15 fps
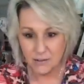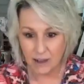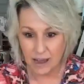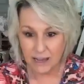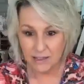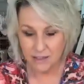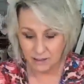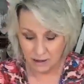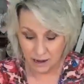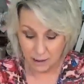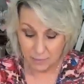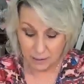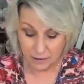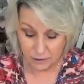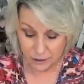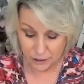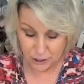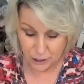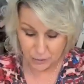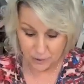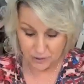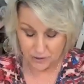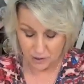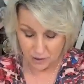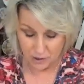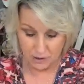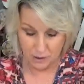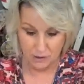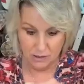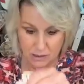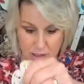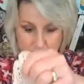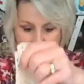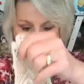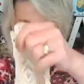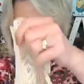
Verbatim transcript: So I thought I better share with y'all